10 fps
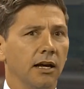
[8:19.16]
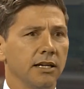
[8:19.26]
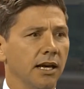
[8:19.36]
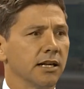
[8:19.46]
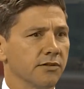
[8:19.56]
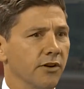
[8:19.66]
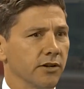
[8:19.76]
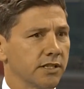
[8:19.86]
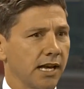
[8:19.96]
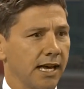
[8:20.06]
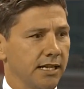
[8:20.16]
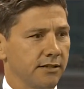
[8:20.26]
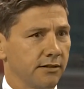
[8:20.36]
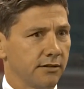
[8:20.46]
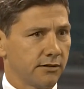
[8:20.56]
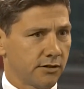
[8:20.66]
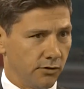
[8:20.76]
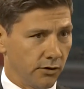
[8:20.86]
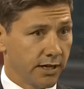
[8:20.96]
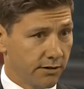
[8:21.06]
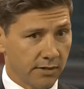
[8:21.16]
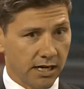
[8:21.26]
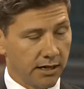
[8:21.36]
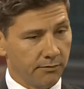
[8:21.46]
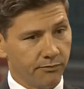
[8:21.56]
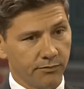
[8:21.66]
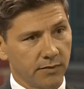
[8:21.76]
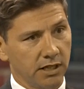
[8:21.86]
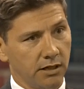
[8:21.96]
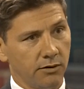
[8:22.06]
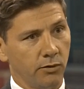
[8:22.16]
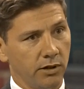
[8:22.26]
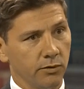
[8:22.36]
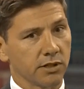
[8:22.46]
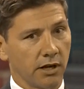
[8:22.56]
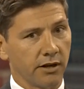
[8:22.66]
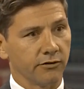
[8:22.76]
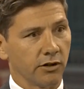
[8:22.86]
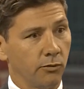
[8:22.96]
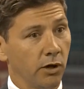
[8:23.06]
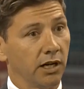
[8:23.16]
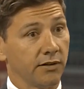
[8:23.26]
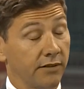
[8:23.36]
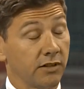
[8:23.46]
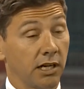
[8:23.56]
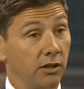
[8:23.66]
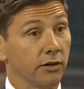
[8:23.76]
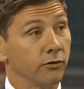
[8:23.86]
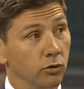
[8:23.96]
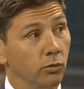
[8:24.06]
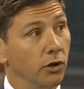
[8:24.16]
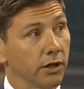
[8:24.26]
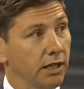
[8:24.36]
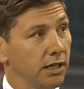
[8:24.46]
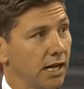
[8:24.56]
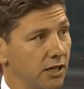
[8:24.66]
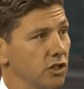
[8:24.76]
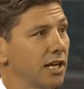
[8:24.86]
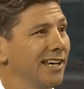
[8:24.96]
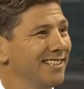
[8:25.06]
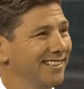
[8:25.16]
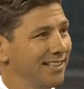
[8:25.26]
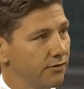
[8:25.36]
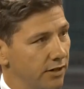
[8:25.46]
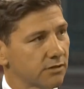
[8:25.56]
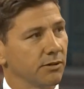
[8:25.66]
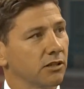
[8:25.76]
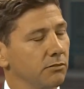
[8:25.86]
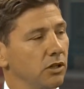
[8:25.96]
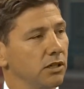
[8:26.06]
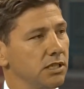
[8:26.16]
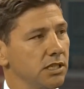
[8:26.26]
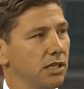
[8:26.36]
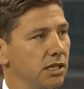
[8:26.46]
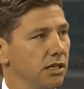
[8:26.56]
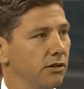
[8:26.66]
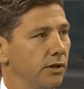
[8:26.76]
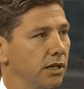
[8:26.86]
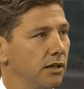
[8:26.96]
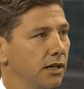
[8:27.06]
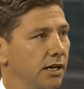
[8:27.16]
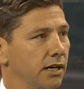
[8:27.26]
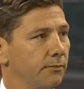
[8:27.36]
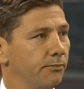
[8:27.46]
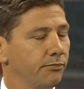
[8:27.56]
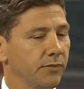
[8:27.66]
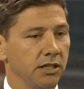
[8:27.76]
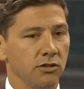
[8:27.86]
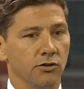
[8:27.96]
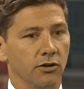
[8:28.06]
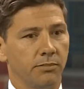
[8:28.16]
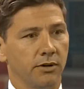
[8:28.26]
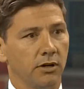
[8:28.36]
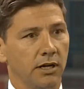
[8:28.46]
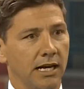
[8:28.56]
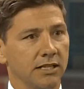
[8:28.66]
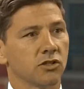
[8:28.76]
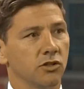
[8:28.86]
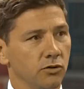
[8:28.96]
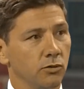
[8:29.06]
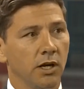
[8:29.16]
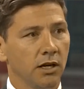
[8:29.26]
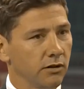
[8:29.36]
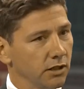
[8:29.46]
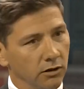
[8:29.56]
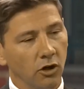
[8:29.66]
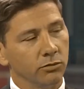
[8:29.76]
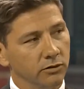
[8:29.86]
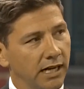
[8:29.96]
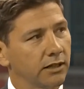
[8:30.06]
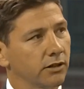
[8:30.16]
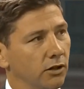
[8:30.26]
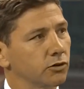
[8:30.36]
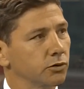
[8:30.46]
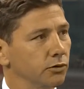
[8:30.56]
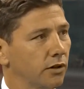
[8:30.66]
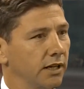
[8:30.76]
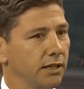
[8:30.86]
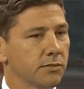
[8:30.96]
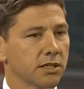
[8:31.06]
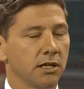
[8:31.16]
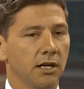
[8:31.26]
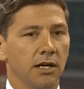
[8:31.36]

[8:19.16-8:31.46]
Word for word: Yeah, it's a very sad story. You know, it was going very well, and they've done a lot of good work in educating the investment community here in Europe as to the global agricultural themes.